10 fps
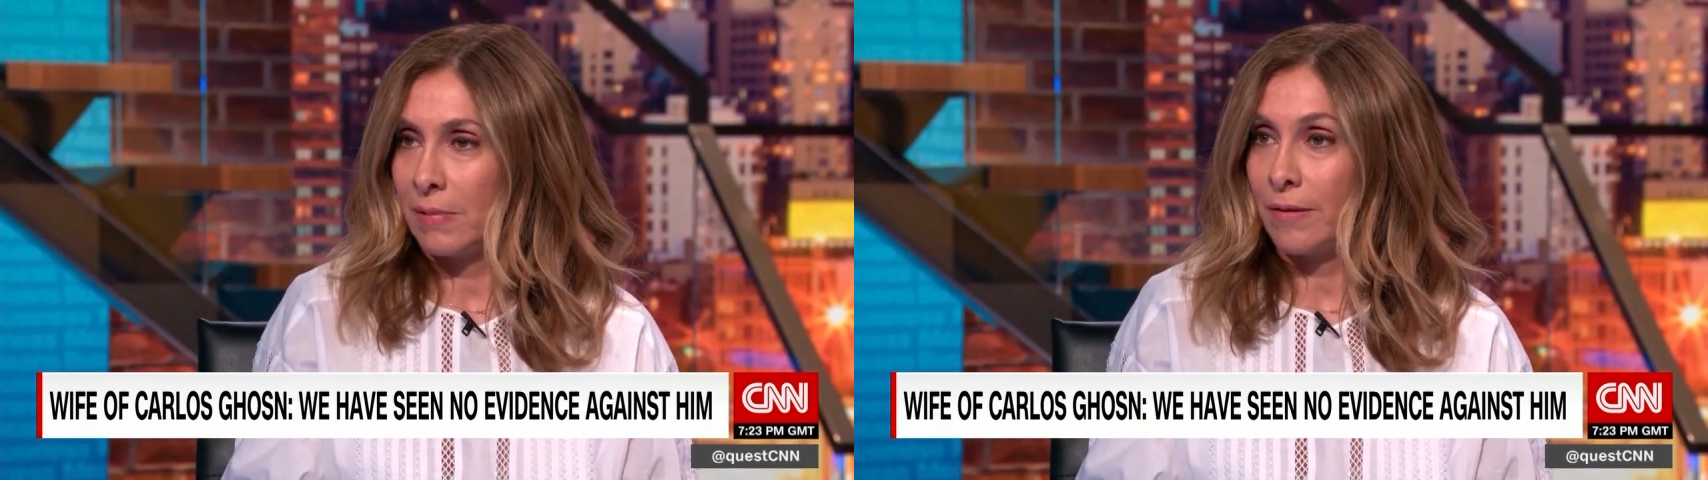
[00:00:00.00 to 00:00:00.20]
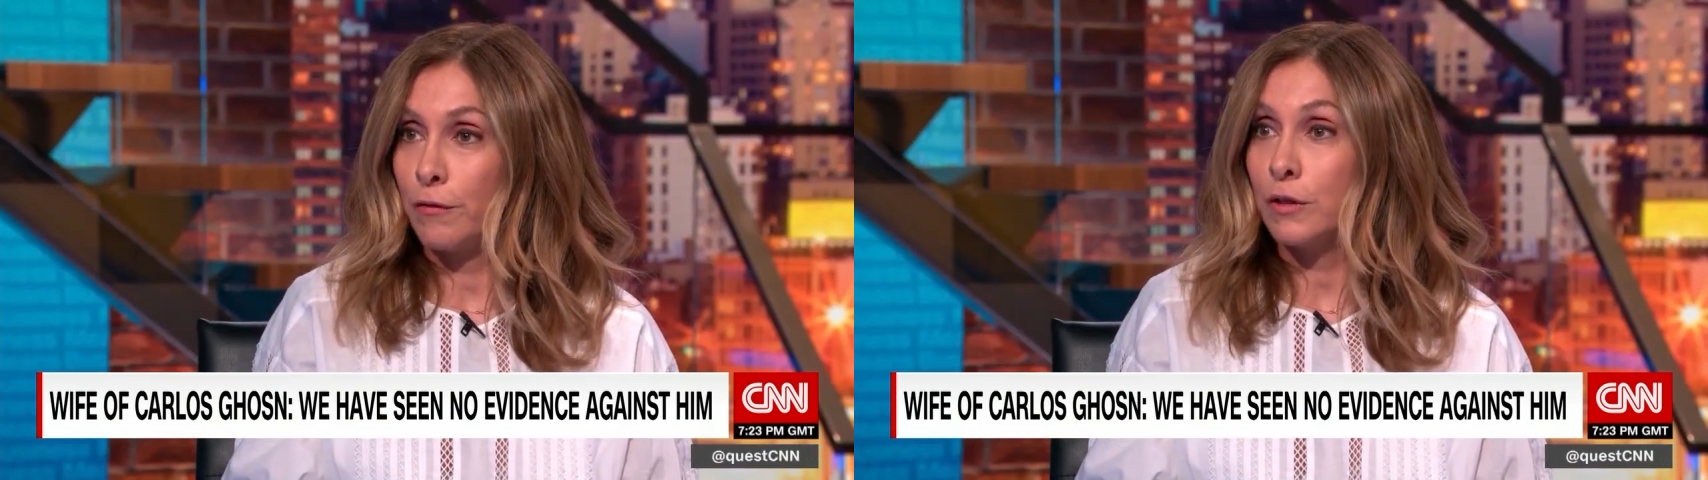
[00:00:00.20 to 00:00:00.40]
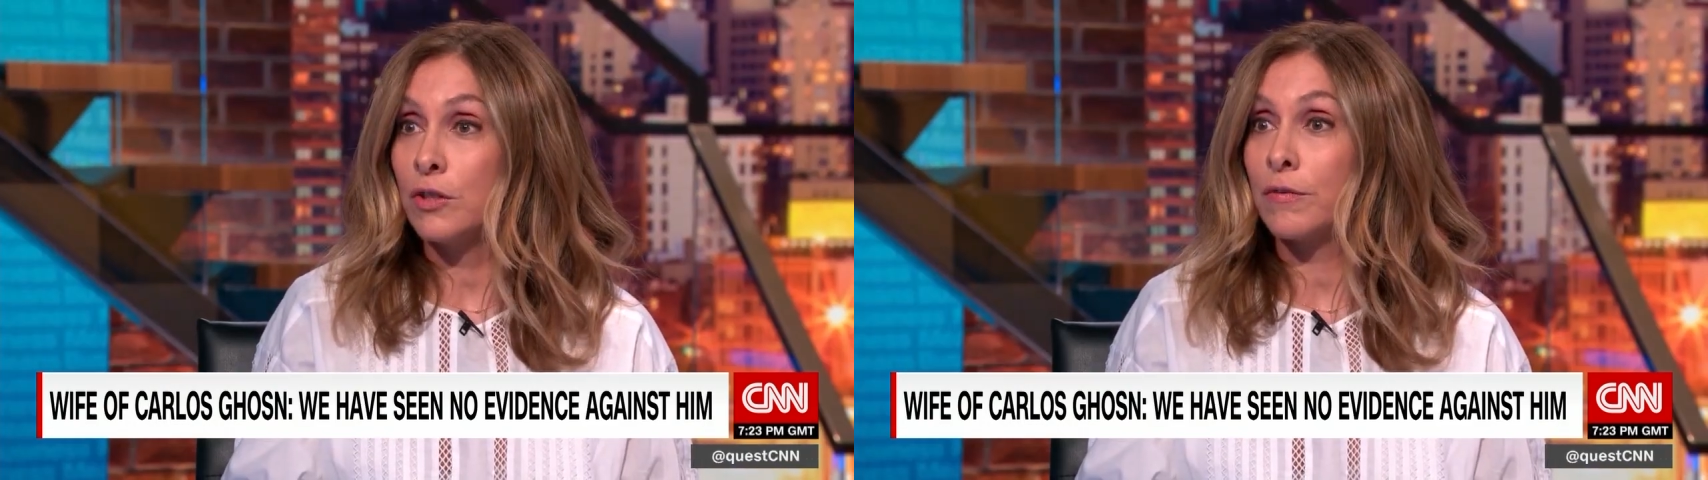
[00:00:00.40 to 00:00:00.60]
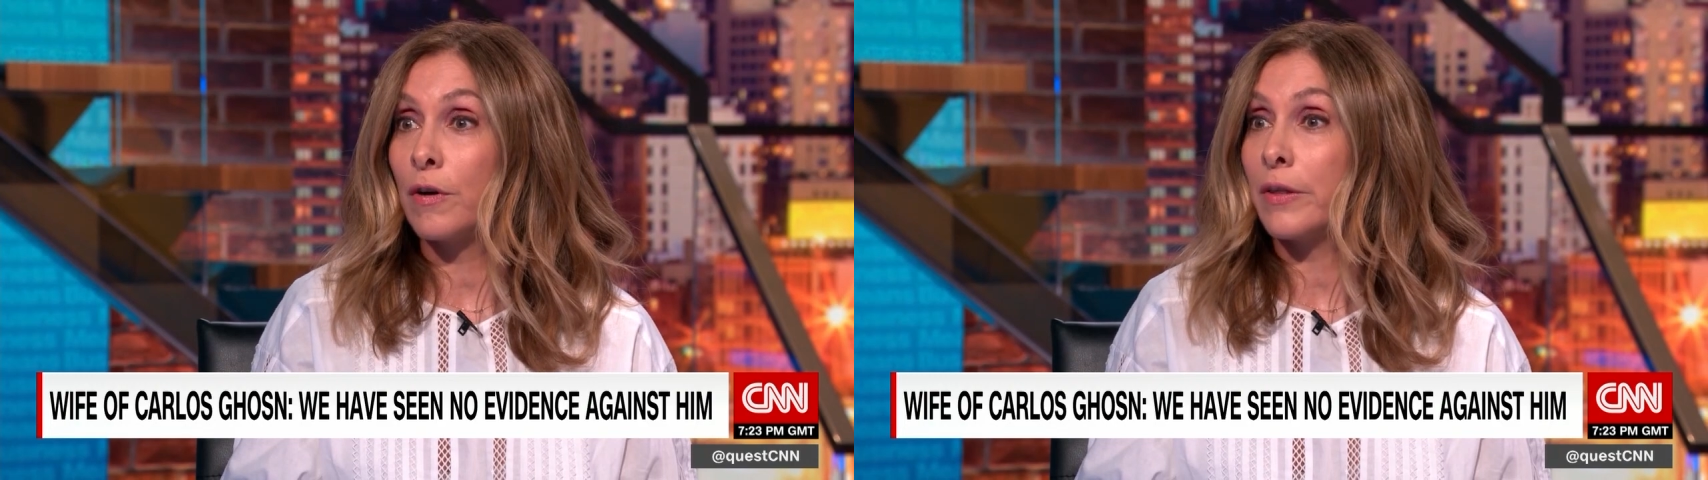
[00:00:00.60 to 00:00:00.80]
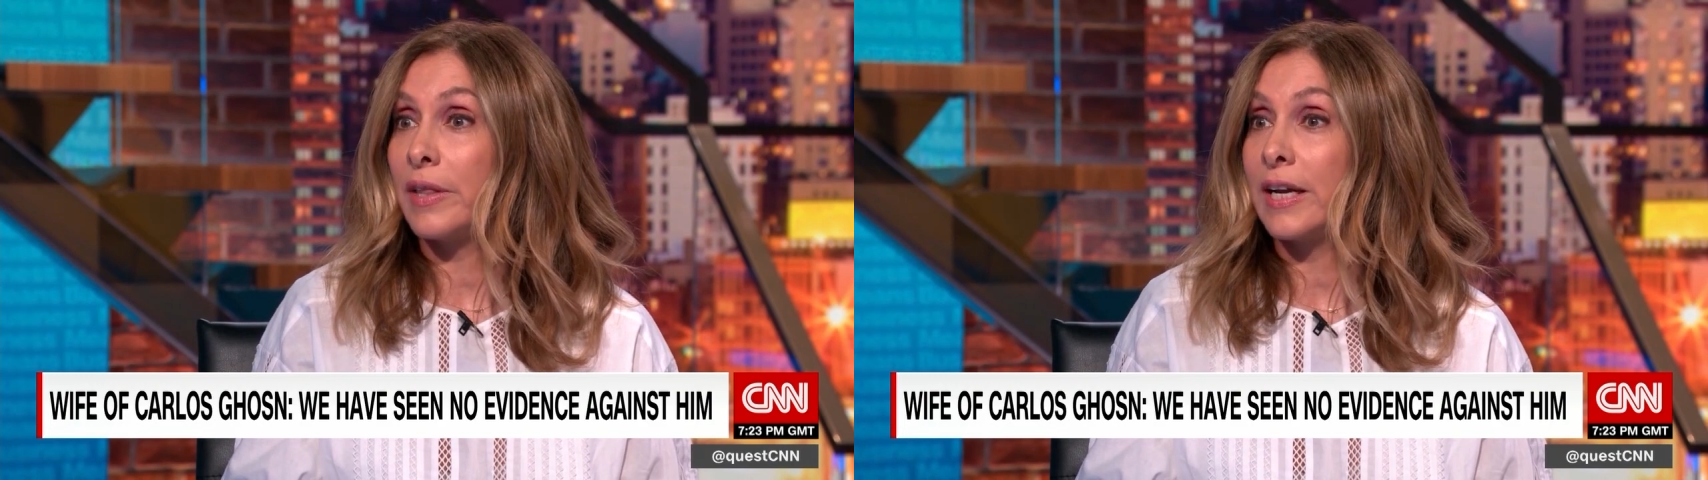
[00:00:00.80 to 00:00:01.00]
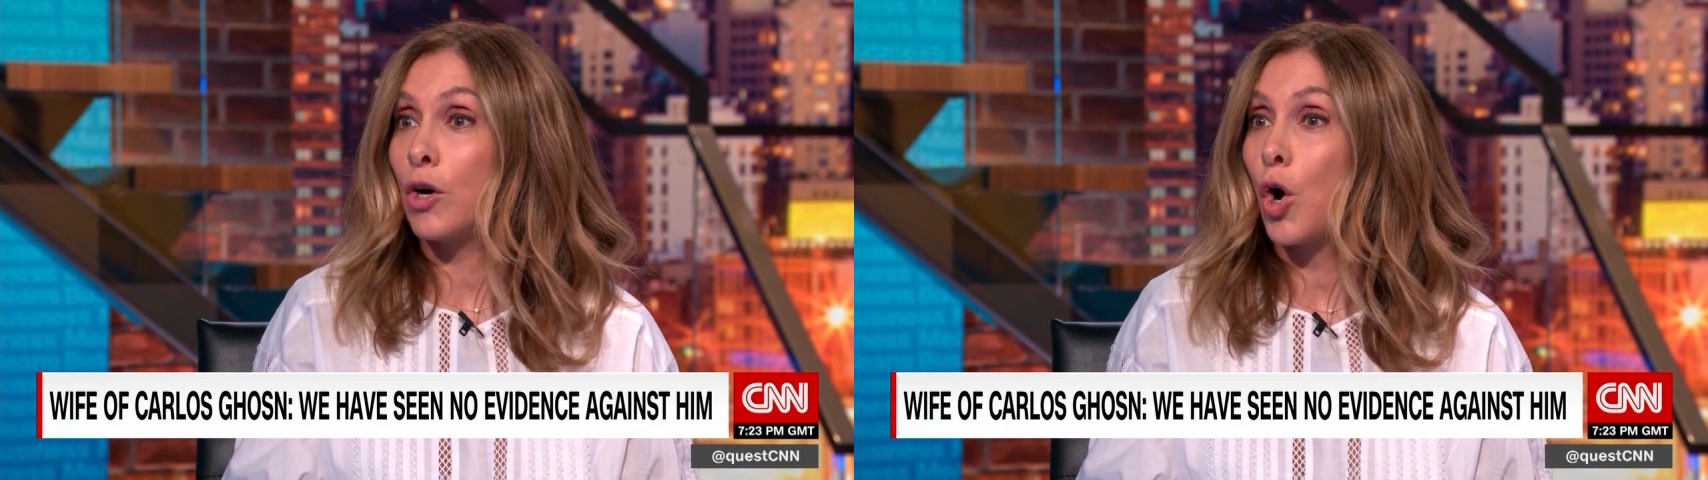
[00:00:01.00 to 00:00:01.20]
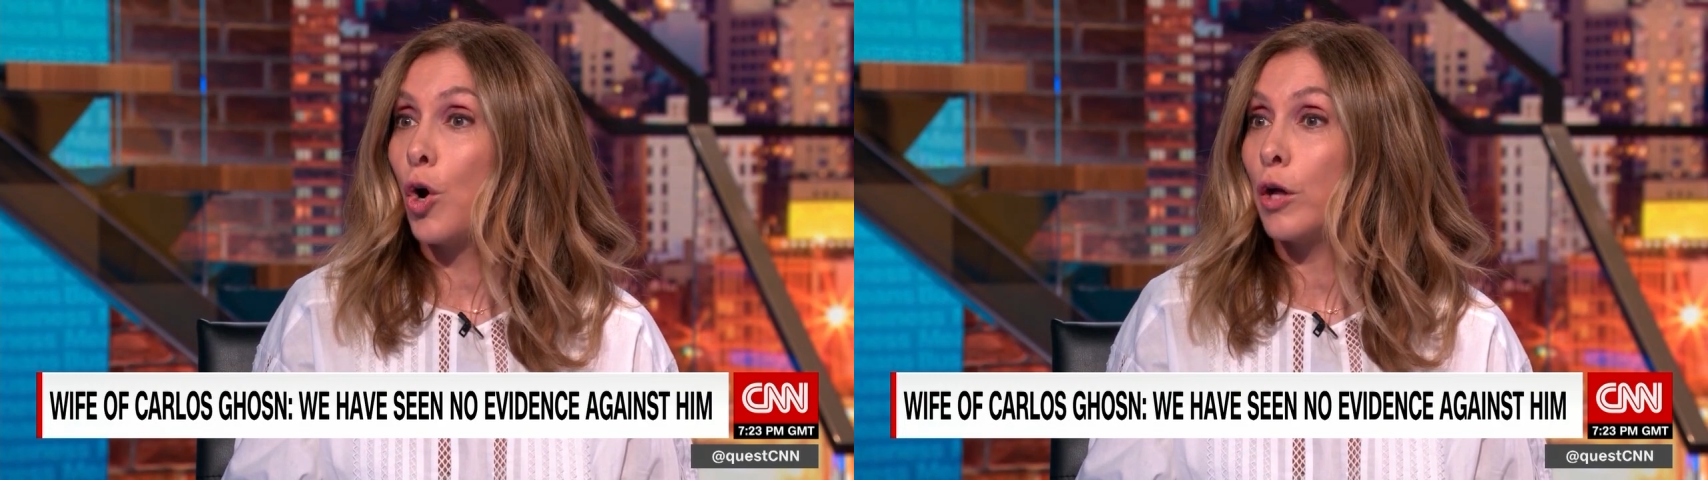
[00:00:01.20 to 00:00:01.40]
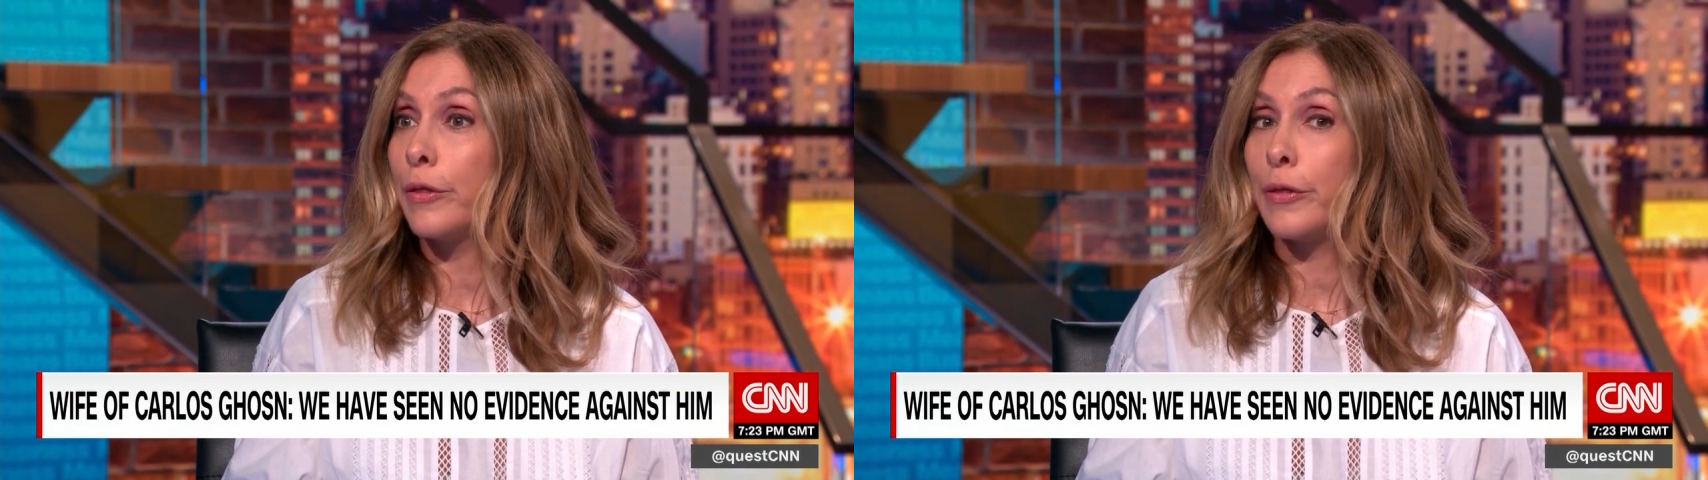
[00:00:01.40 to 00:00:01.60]
And first of all, they
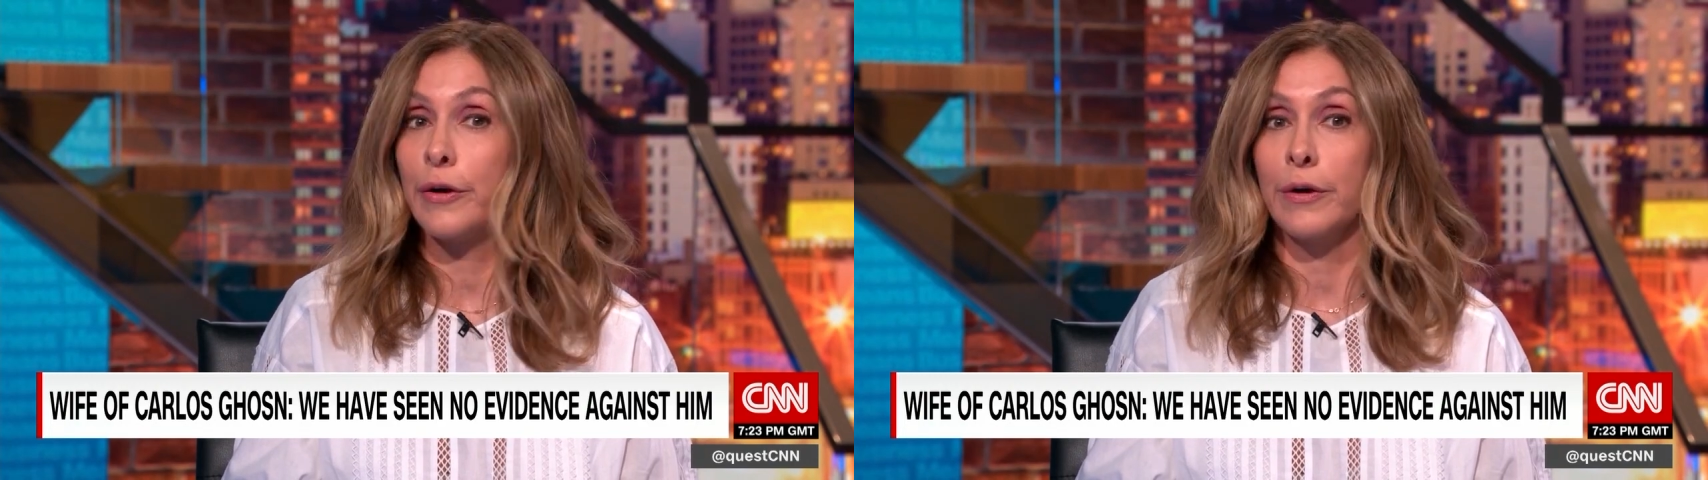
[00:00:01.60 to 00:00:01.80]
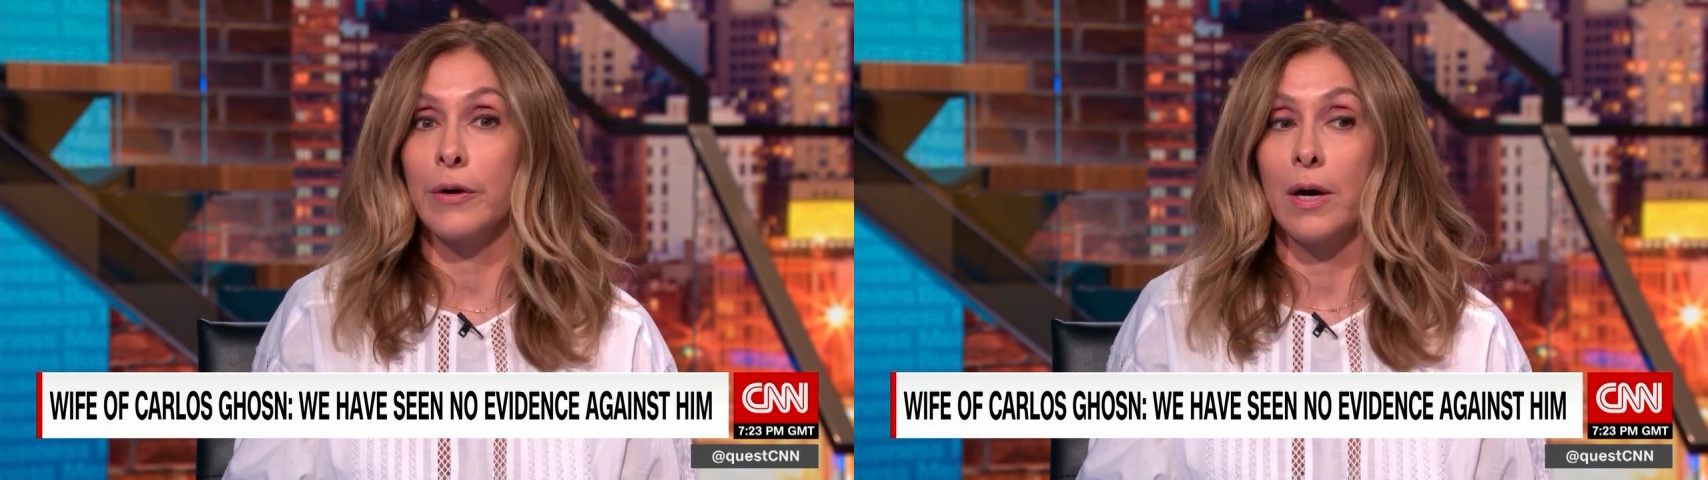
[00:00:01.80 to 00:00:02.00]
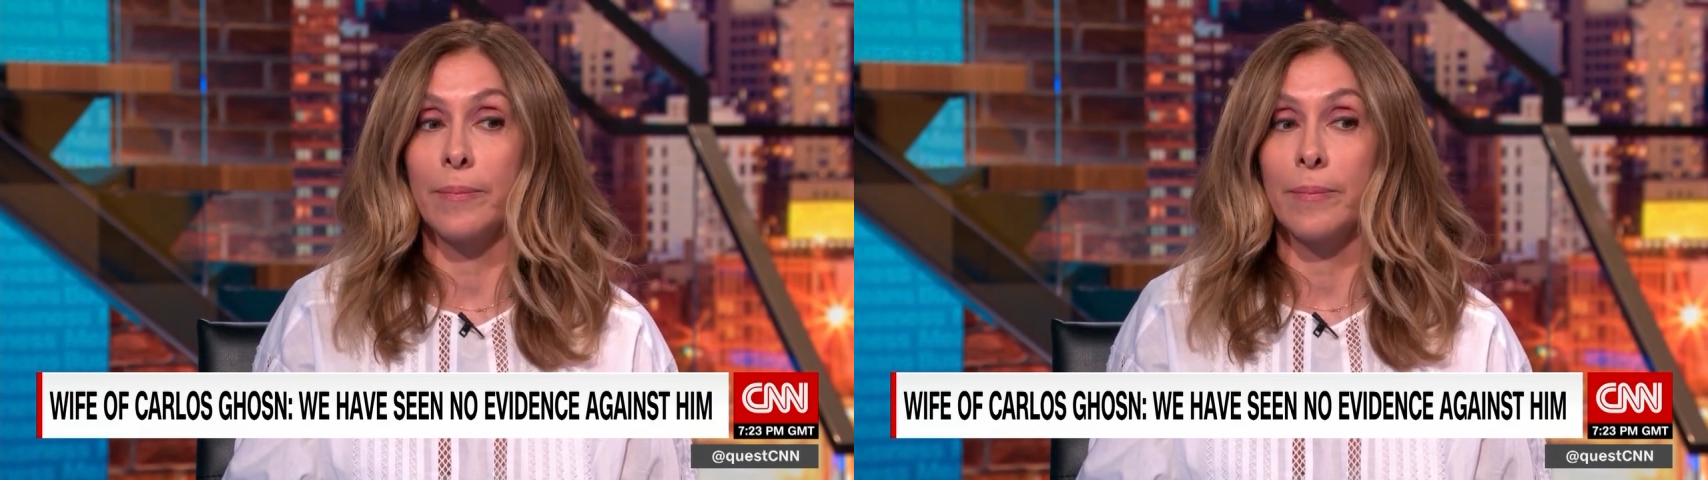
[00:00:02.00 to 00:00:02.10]
called the,